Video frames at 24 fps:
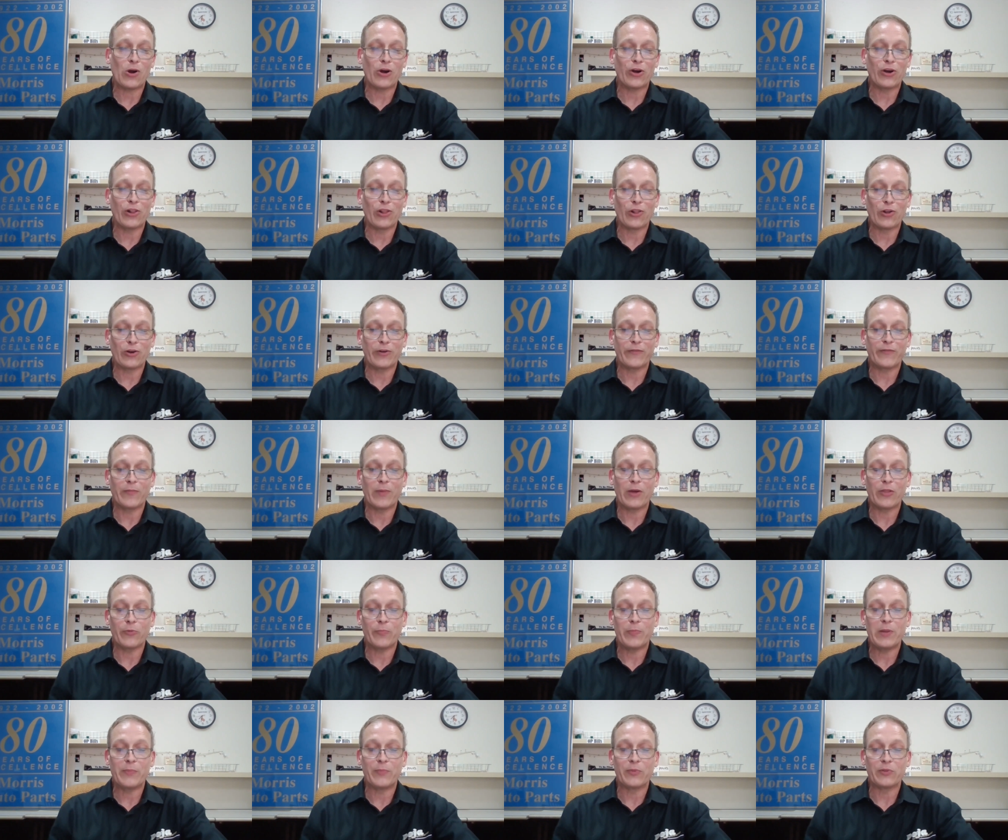smarter to learn from
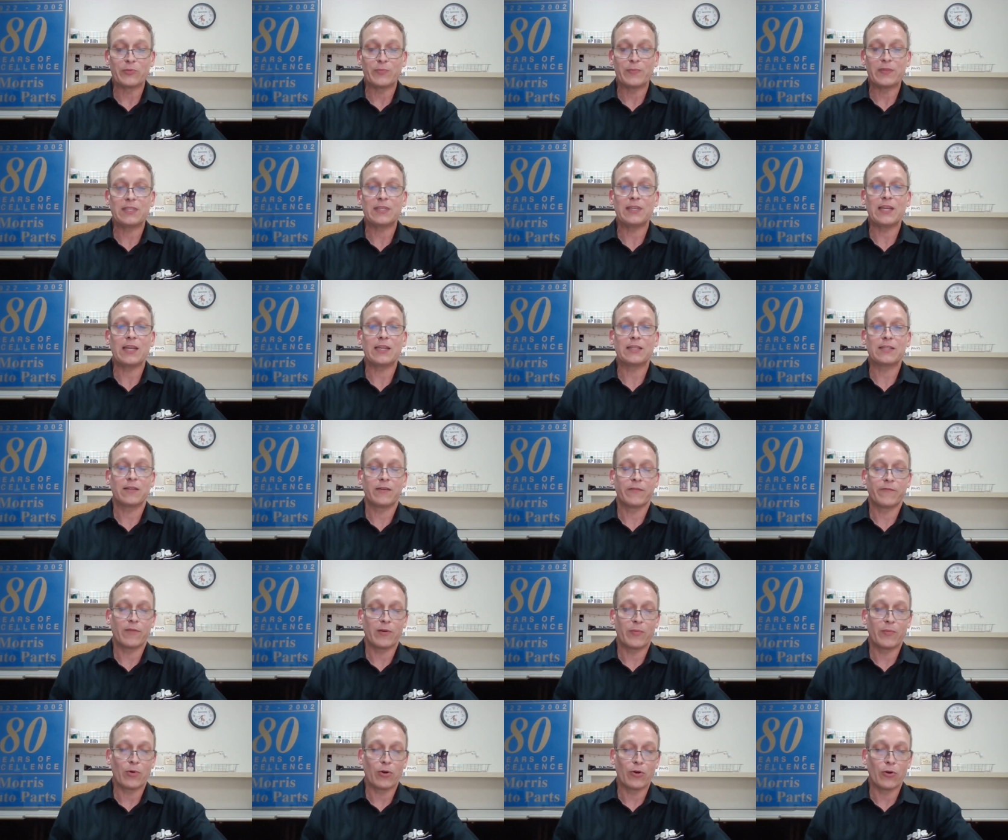other people's mistakes
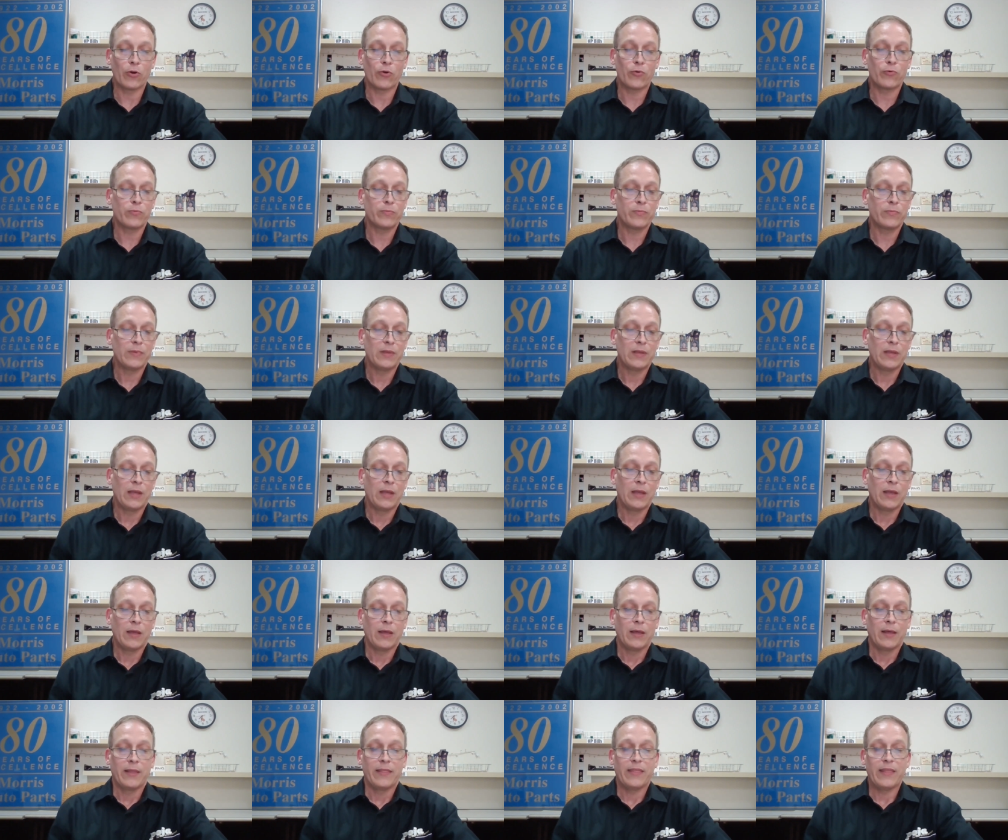than from our own.
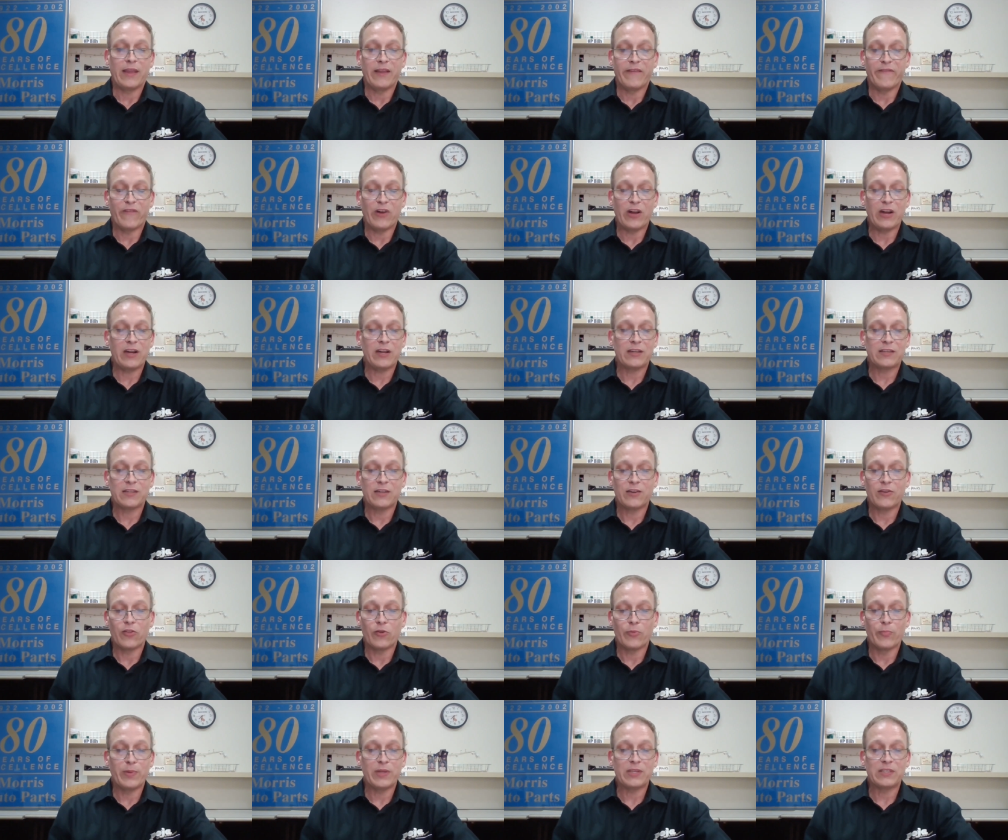They invite us
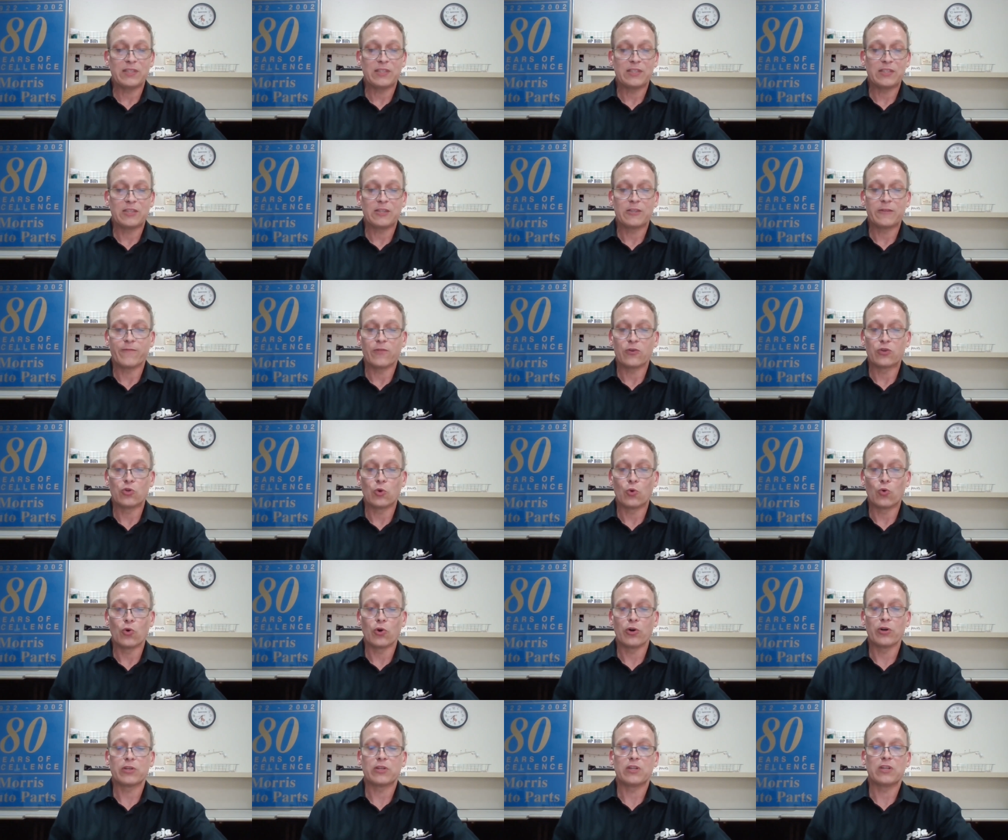into their businesses for
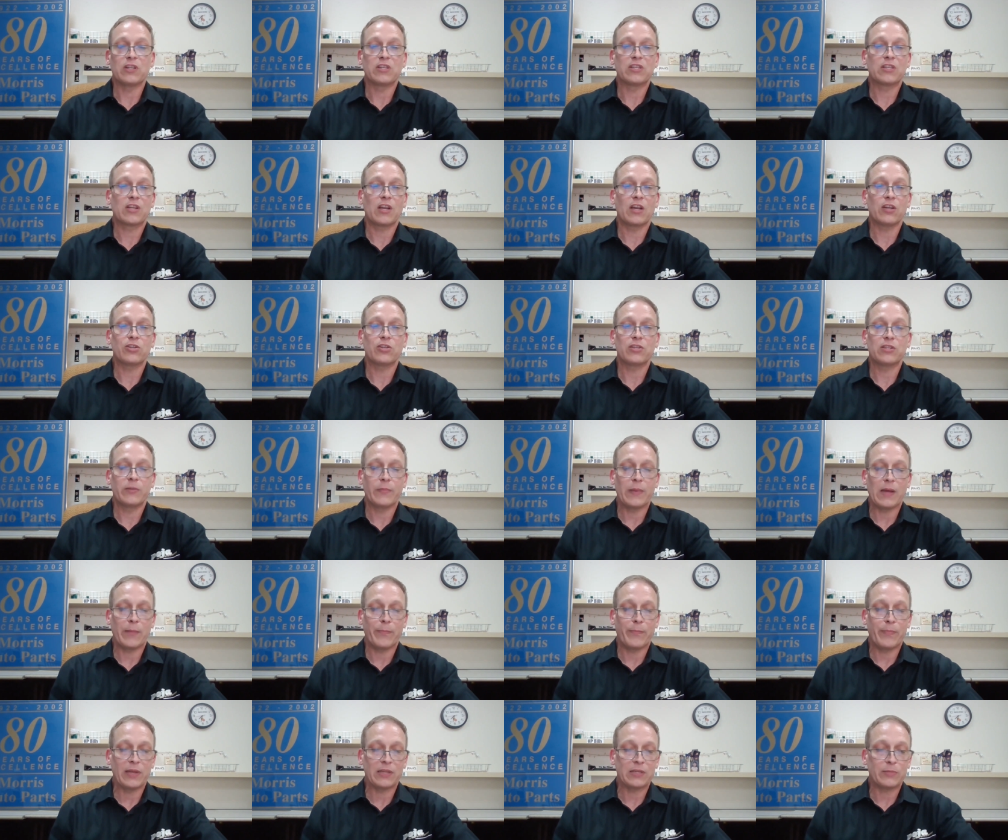tours and discussions
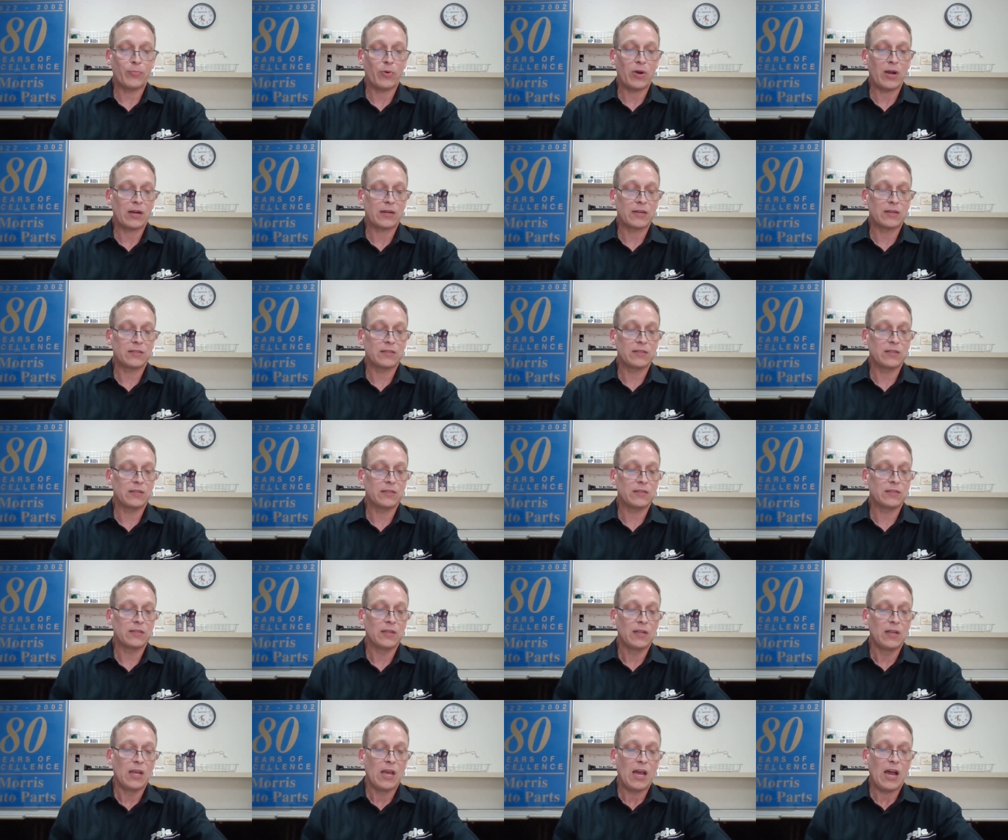about best
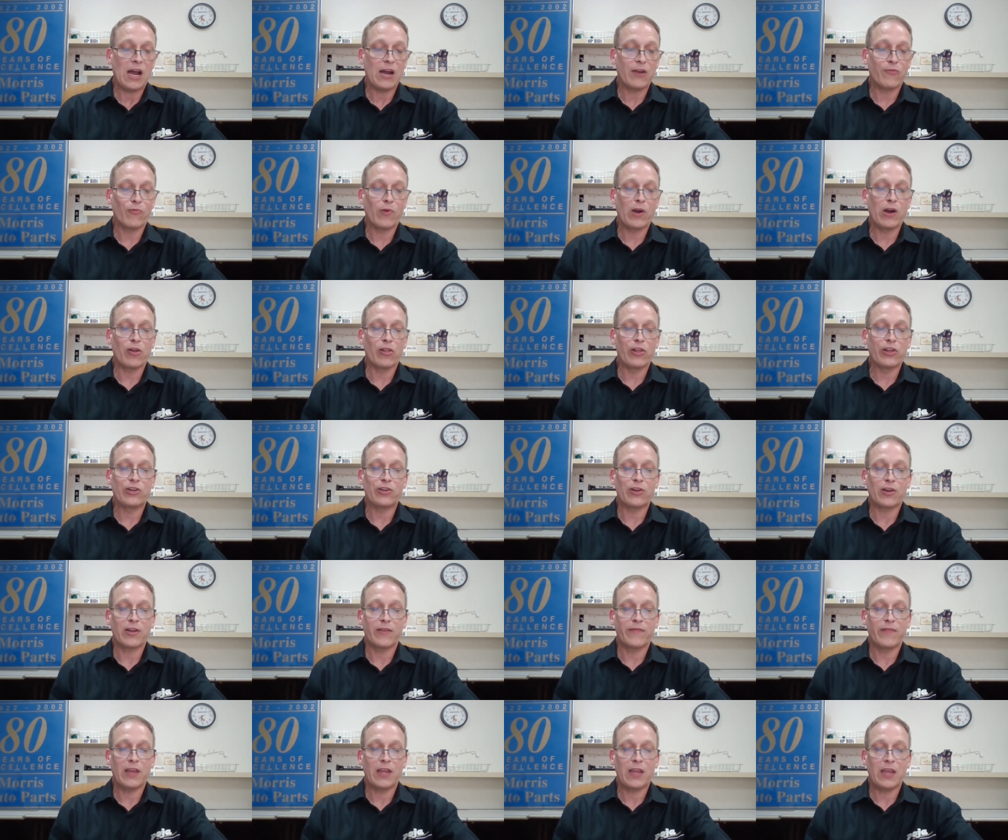practices. I rarely
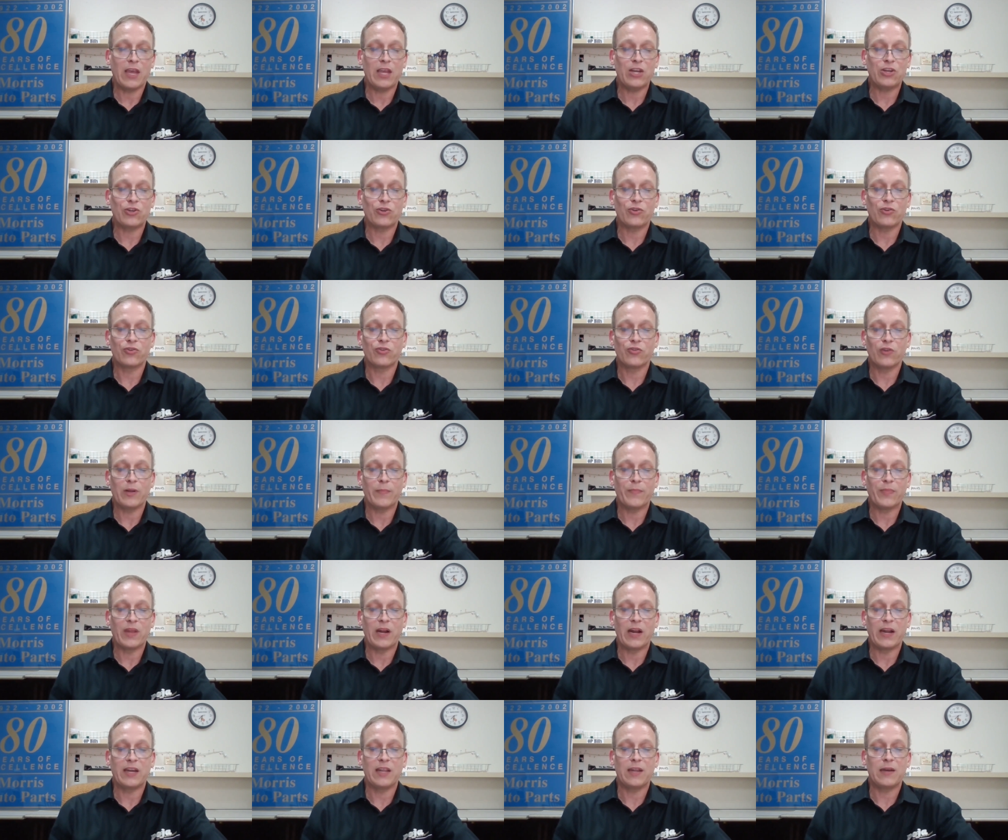took a vacation or
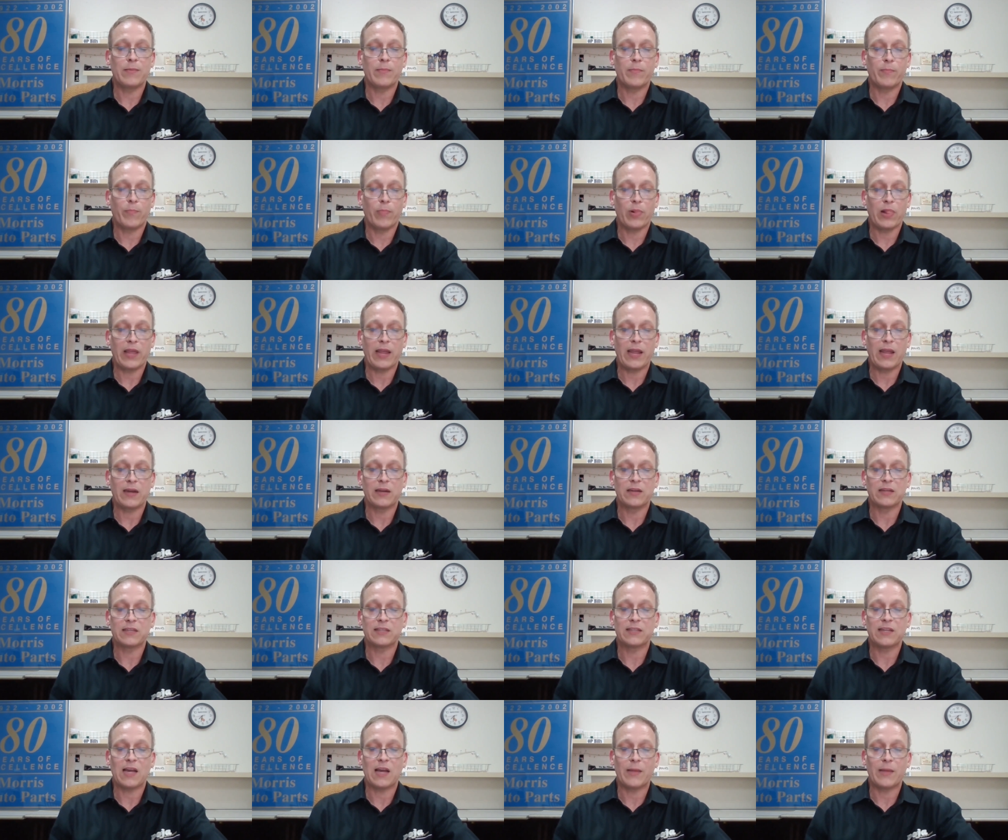trip that I didn't
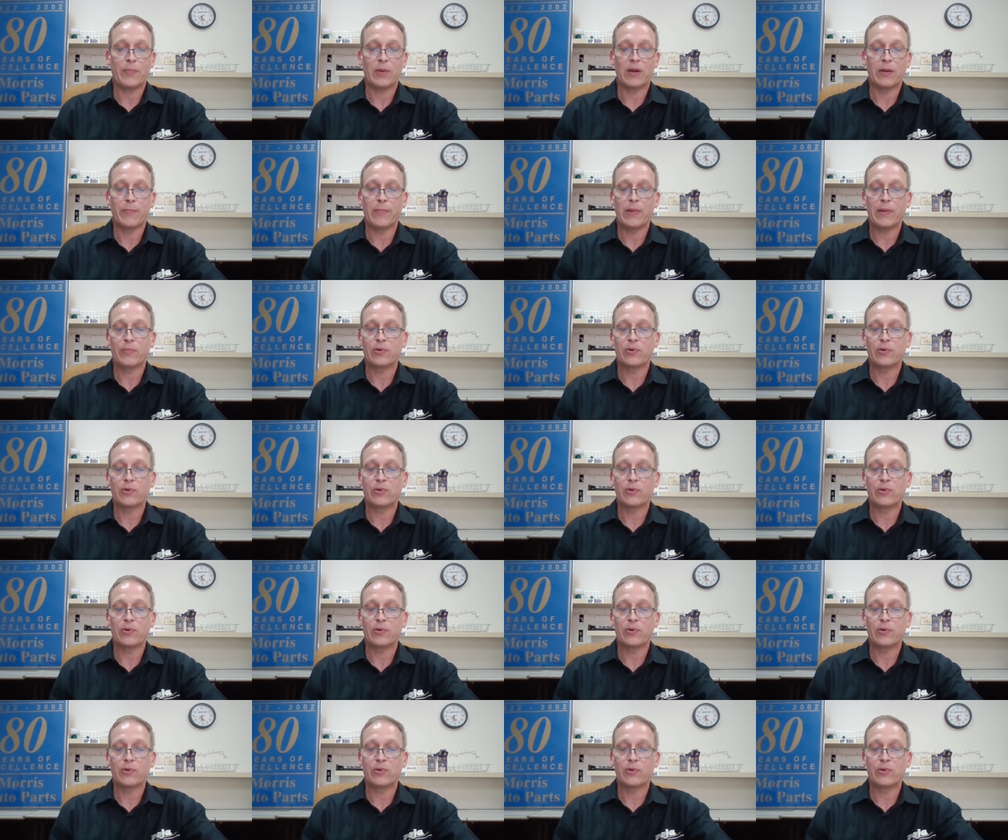plan to stop at a